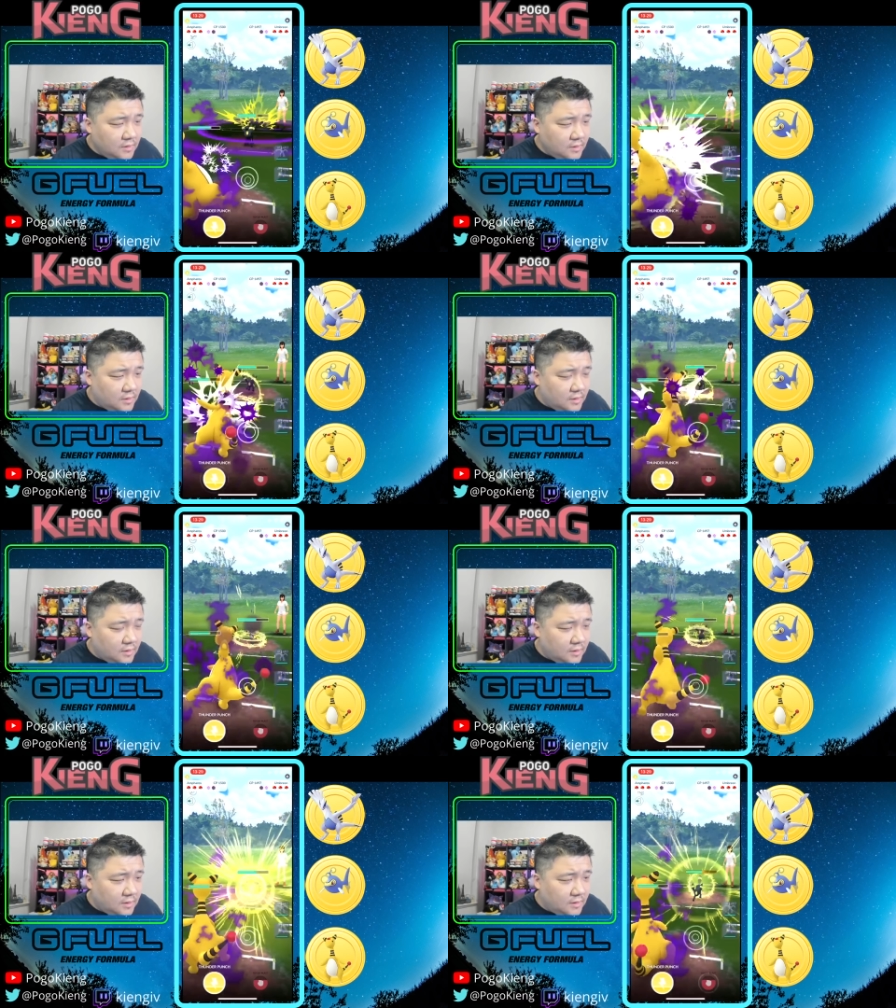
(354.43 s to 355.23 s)

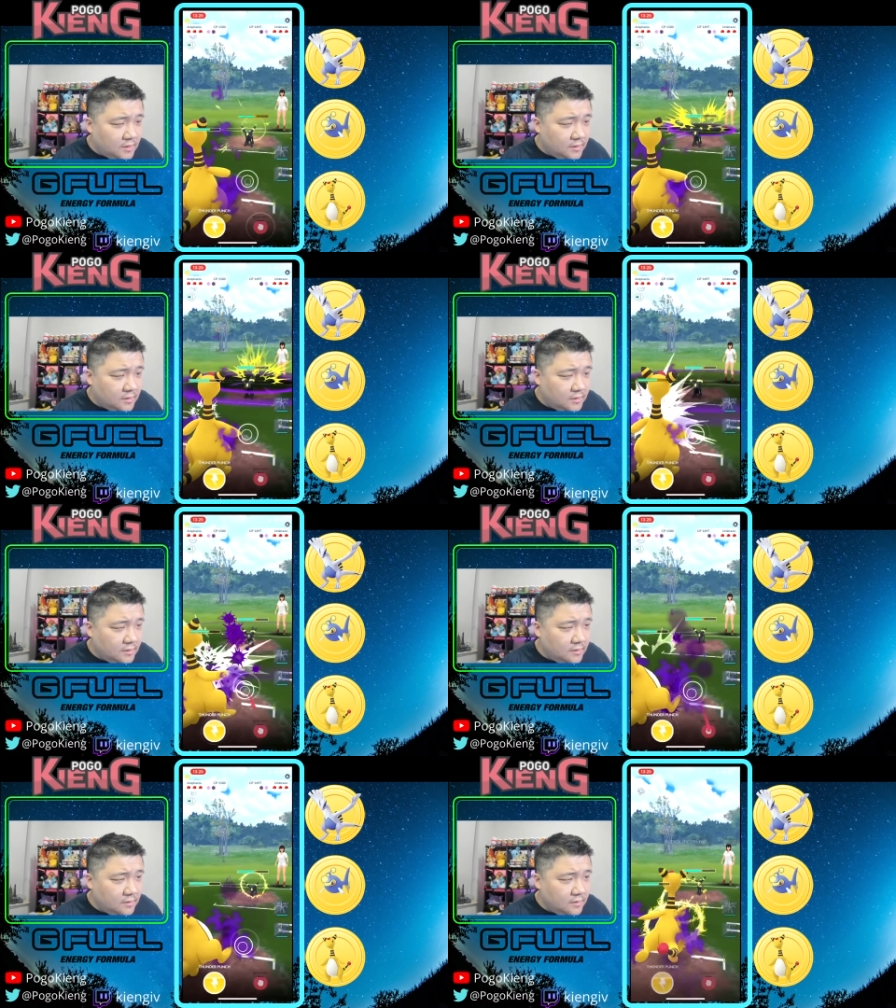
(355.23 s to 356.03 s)
And
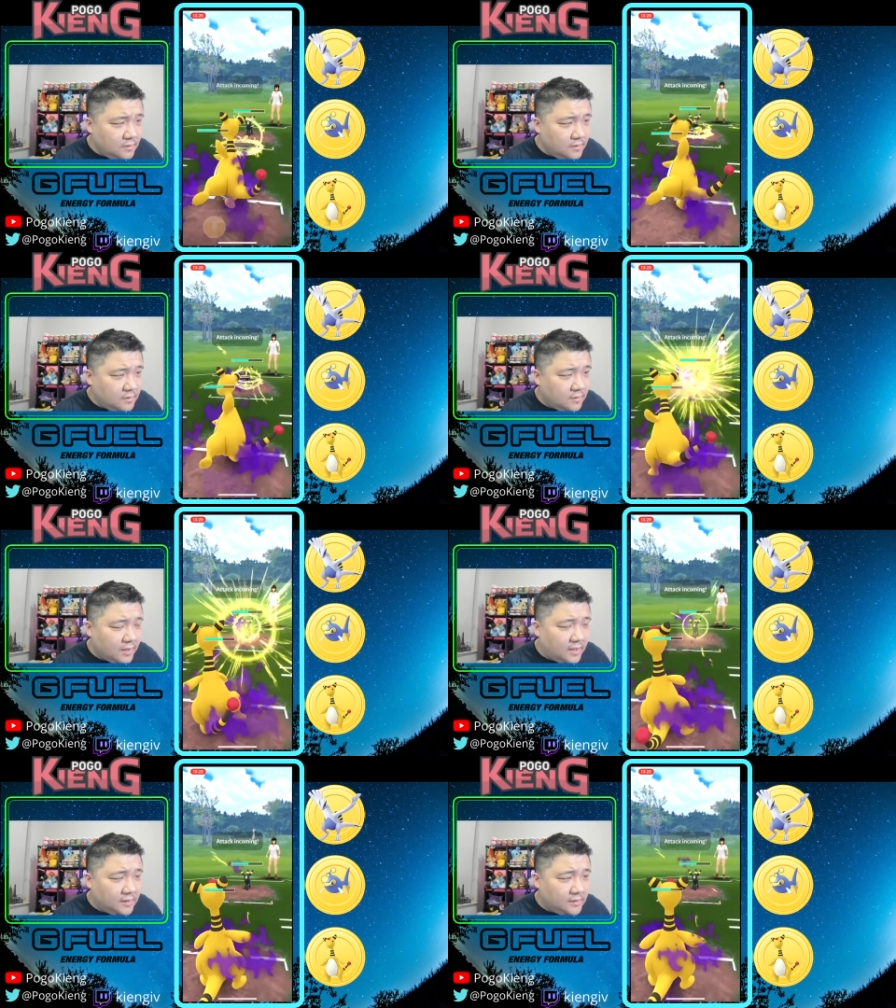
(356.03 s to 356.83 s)

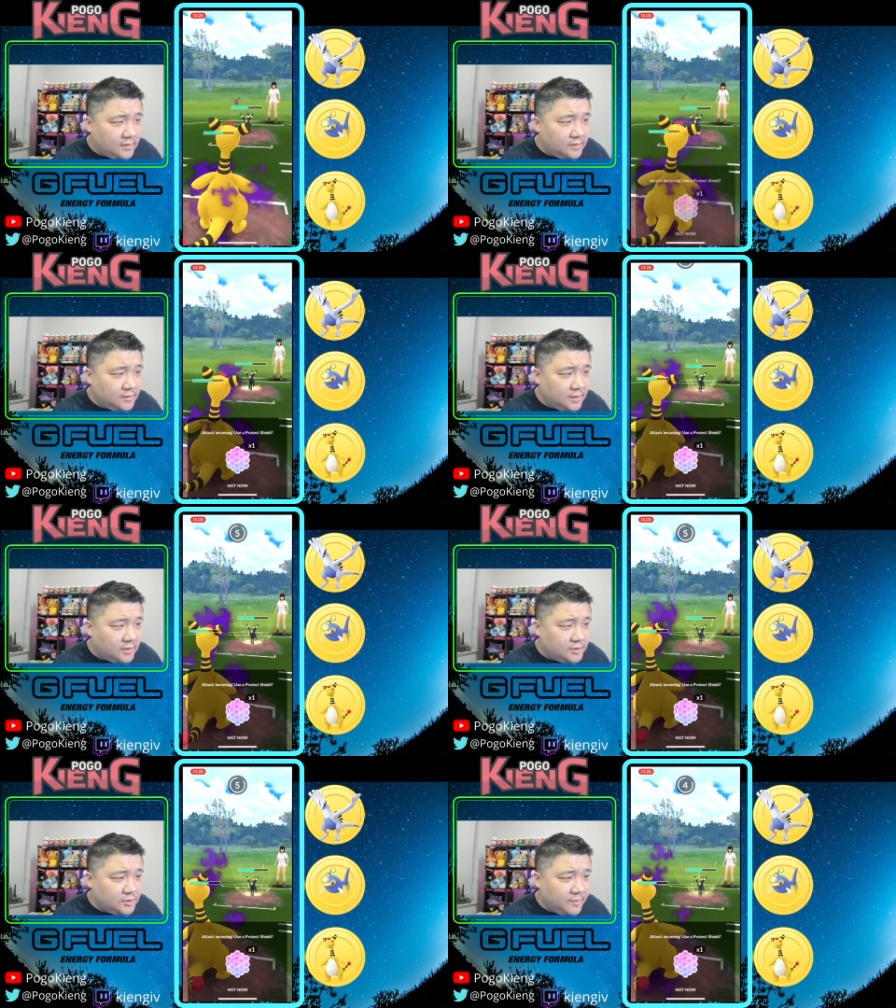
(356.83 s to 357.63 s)
okay,
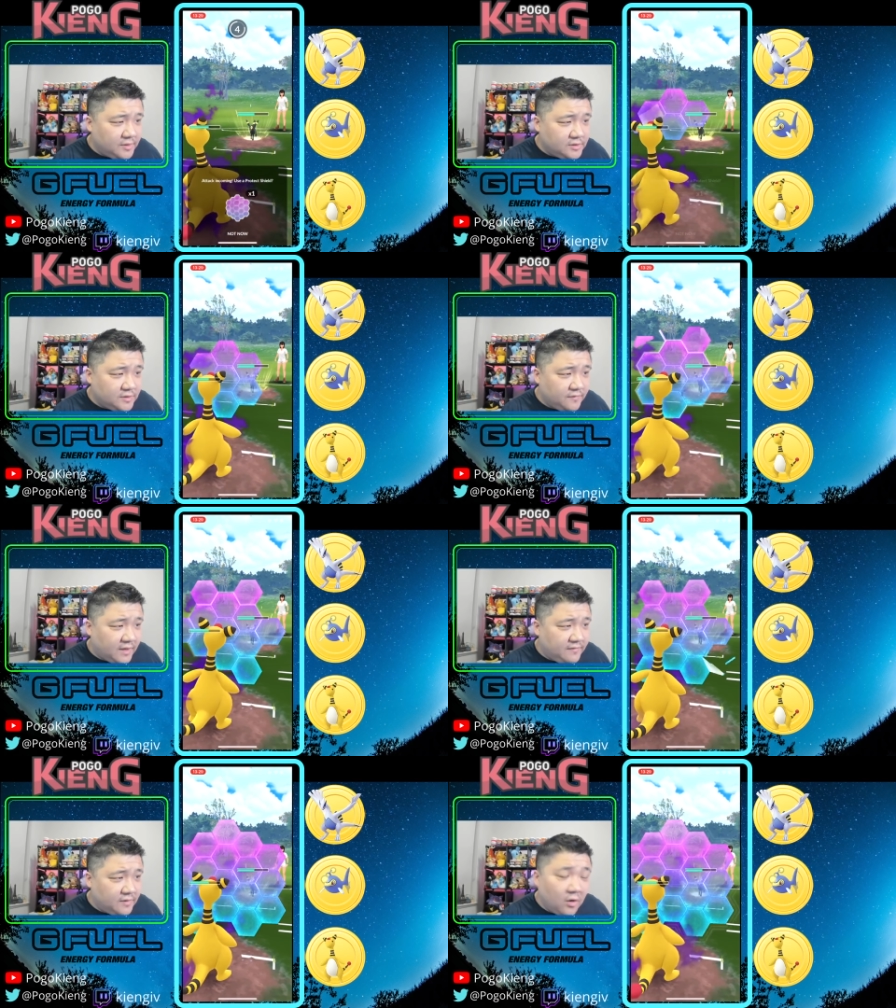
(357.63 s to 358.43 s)
uh, should be able to
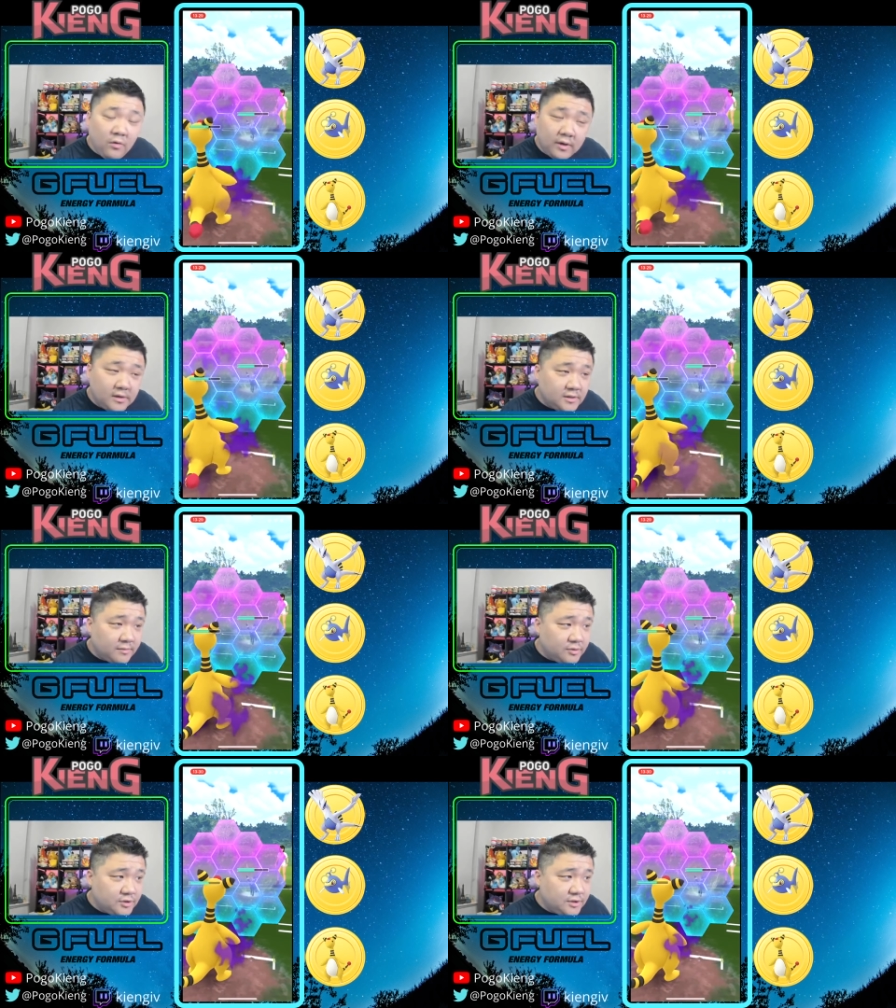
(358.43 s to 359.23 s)
survive. Oh, gonna
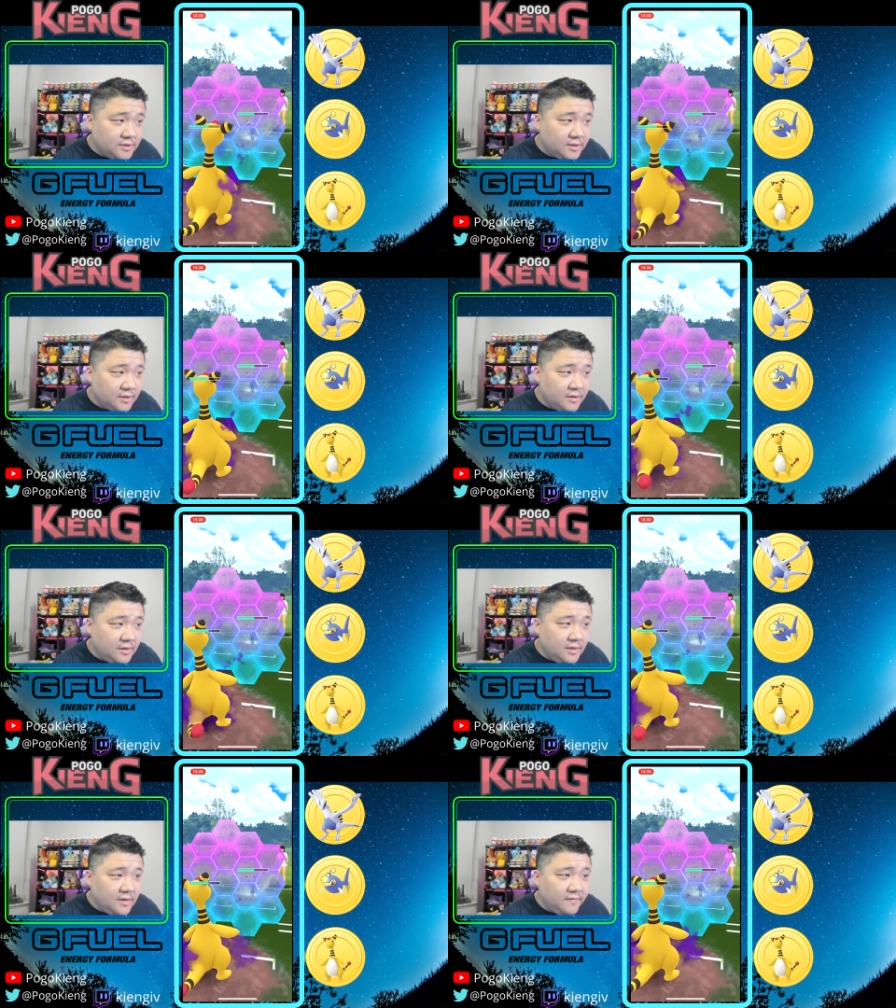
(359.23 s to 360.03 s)
double shield here.
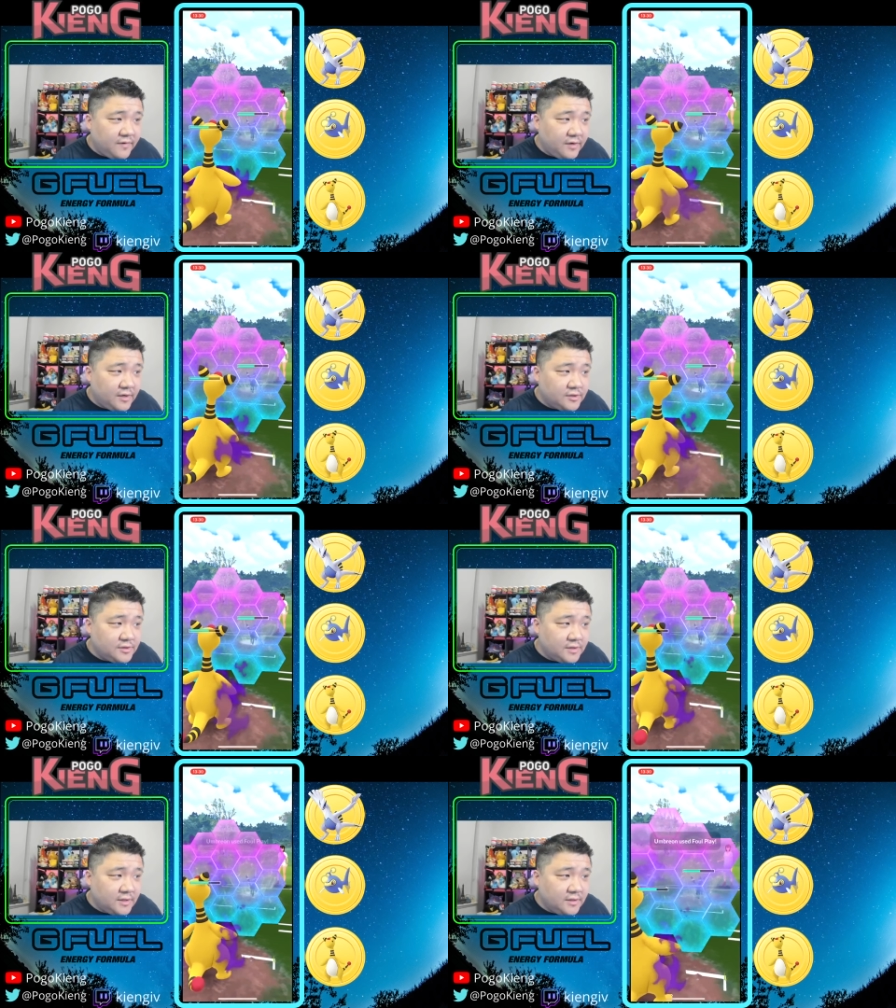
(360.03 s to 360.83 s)
Very interesting.